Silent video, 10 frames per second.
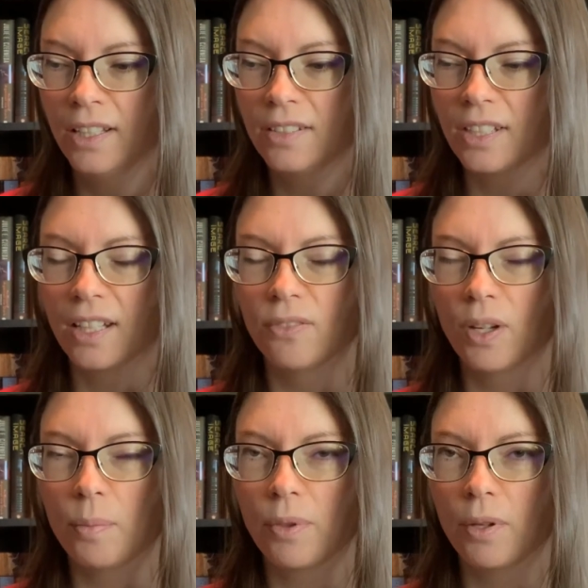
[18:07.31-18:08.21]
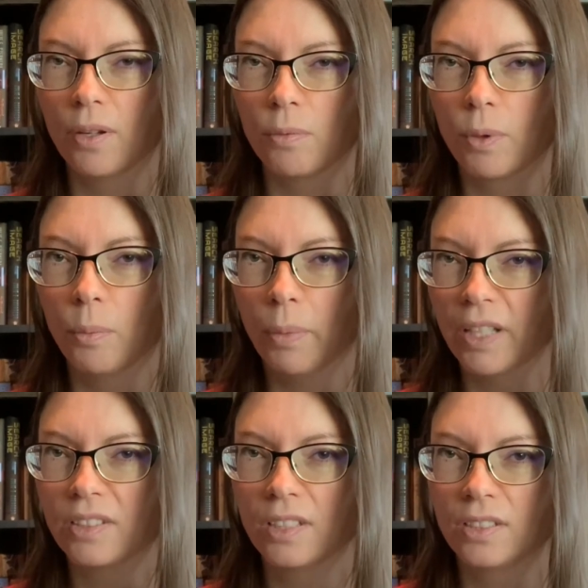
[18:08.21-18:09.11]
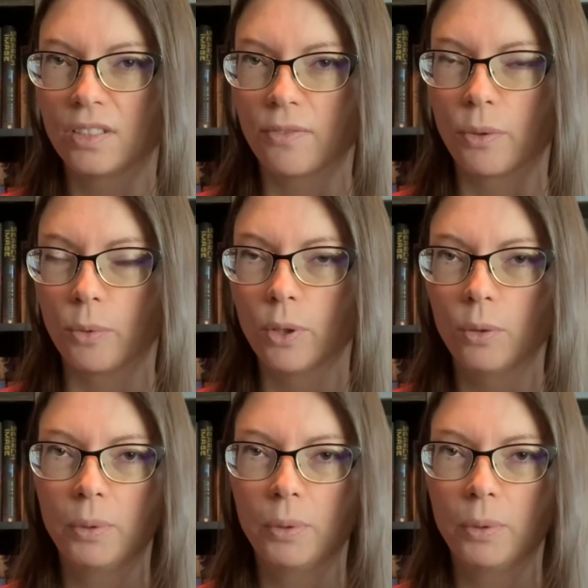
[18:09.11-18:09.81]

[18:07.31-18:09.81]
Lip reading: to give up the robustness of the world